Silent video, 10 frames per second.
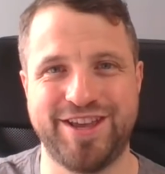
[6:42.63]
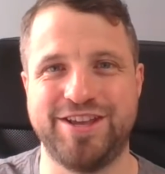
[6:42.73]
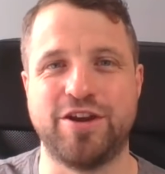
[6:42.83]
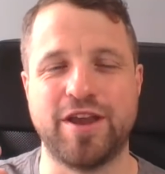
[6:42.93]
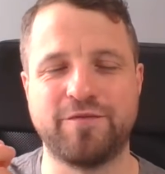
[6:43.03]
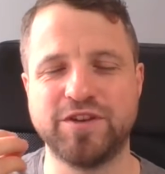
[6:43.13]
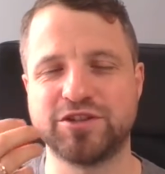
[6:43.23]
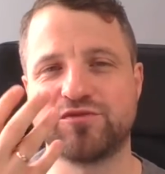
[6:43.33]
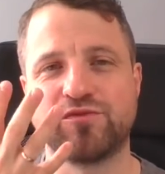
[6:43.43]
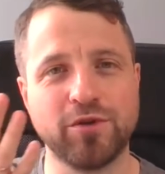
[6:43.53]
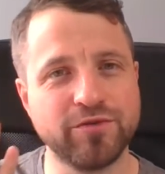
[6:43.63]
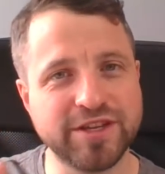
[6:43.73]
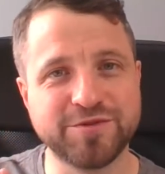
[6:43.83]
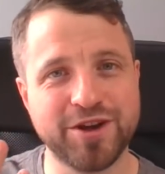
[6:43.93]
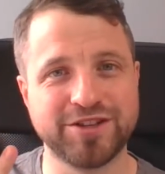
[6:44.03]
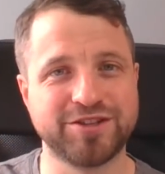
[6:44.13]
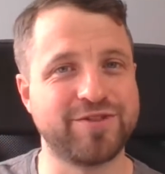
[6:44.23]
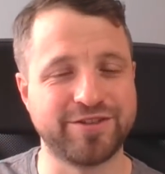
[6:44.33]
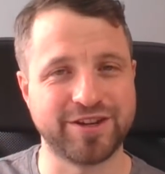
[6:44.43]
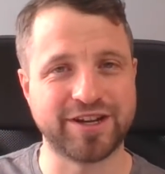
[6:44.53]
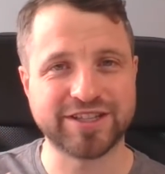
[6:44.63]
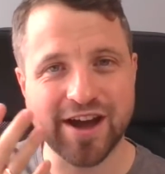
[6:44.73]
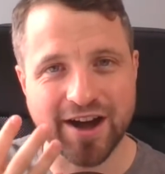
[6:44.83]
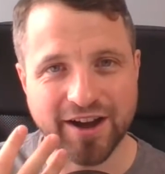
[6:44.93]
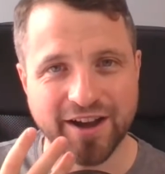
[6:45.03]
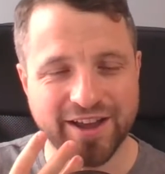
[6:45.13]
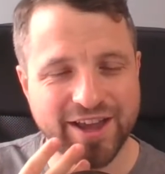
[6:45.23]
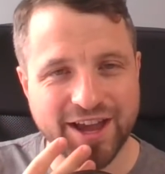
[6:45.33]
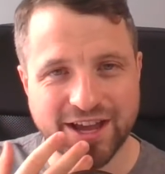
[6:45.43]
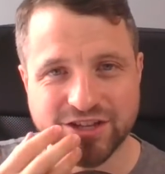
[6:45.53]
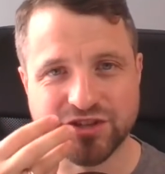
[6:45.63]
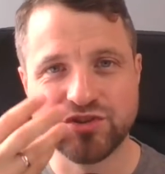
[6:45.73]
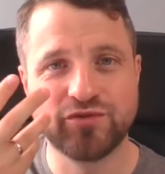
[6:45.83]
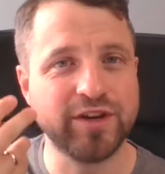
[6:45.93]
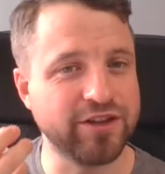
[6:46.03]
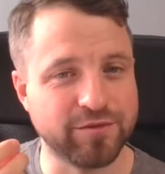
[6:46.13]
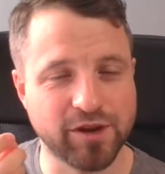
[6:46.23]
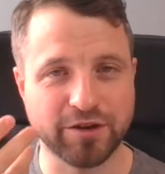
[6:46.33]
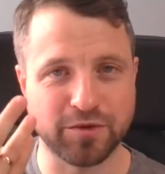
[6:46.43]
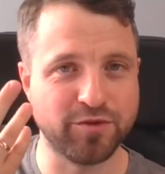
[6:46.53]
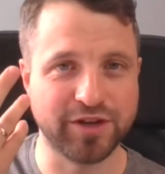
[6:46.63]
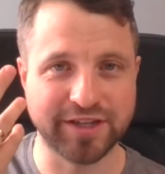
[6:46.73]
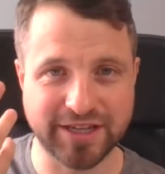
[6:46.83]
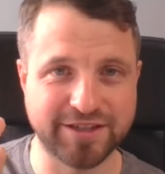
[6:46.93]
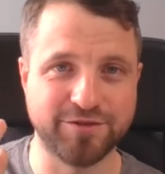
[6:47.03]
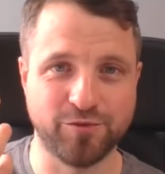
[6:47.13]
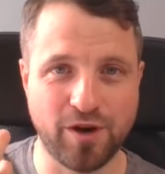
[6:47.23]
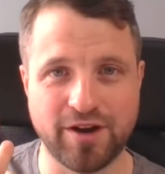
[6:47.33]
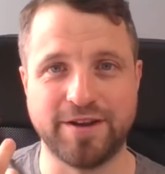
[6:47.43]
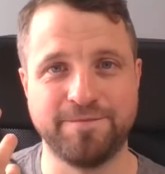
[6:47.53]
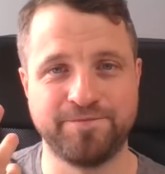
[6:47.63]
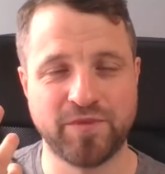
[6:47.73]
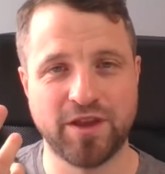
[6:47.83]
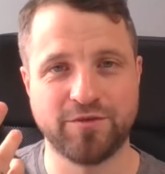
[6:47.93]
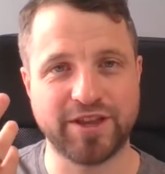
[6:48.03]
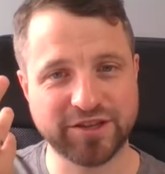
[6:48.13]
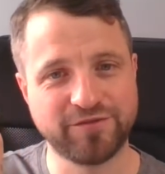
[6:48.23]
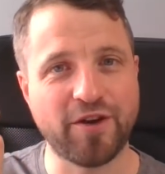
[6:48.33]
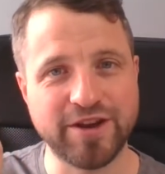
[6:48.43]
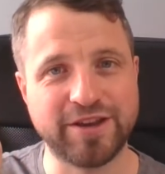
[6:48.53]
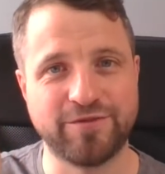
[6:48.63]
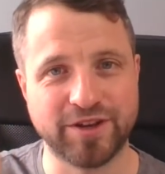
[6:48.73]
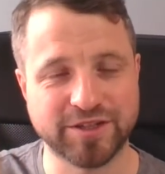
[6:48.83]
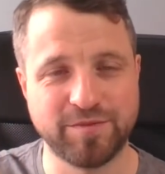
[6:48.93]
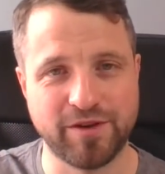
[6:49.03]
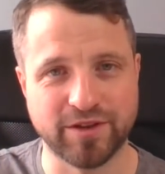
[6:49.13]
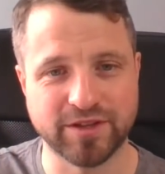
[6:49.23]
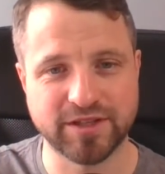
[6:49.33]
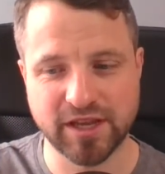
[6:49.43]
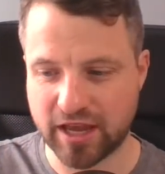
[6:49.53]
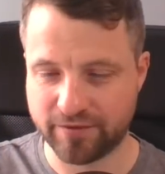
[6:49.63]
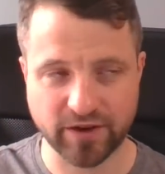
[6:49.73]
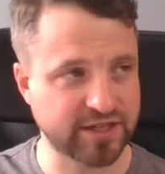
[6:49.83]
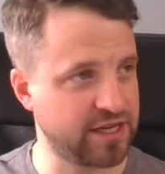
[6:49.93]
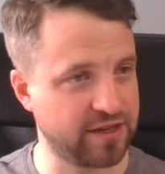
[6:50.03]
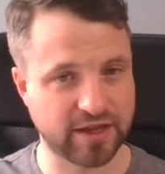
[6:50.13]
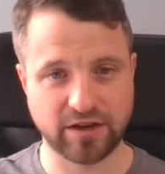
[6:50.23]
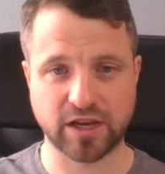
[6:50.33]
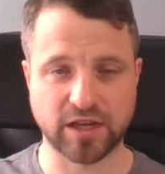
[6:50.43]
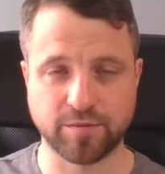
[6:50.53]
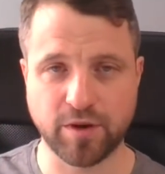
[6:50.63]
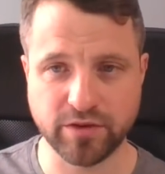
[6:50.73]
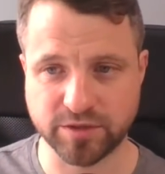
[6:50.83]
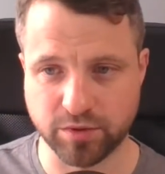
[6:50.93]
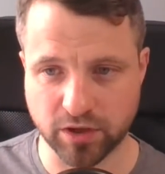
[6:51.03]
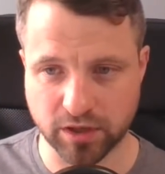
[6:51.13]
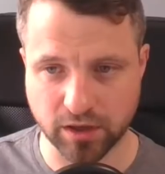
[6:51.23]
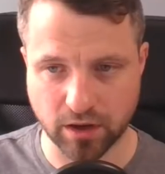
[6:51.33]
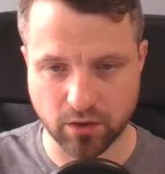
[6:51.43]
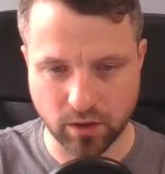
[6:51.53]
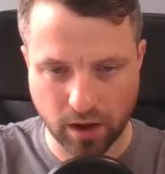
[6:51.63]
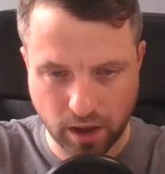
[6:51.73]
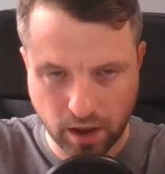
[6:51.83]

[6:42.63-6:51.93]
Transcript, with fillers: you know, if we just roll these words around in our tongue and just drink them like we would a decent wine, well, that's a very different experience. If I sit there looking at a Polish book and go,